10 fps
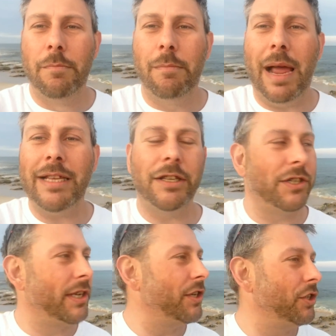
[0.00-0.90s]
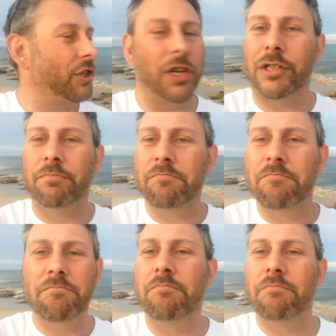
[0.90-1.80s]
Make the decision to just
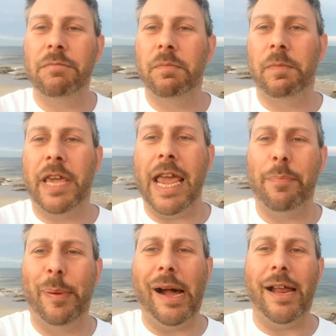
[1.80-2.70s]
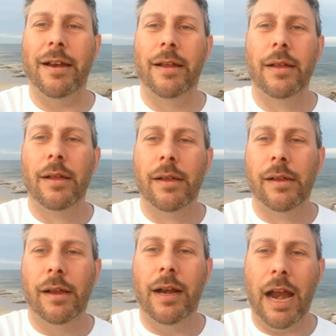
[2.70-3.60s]
kick butt,
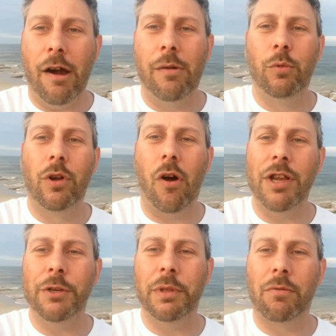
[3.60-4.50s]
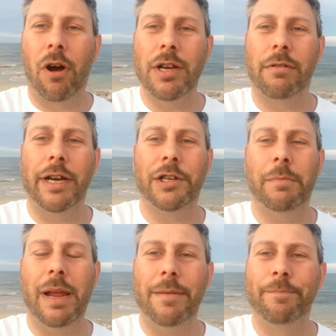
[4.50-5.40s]
and Eryn will guide you in the right
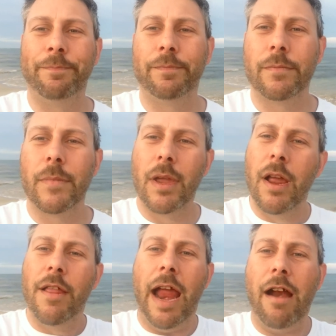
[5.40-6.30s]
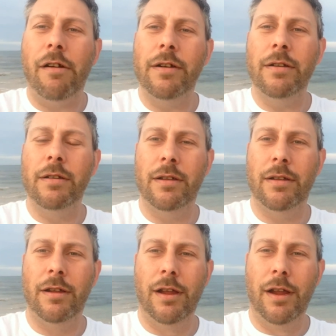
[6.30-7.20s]
direction, man. Eryn,
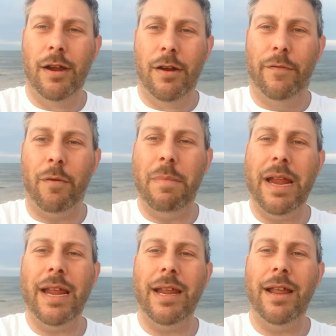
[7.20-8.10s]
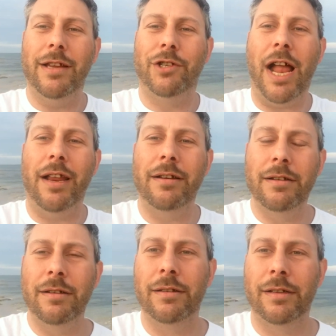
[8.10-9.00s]
from me and Shannon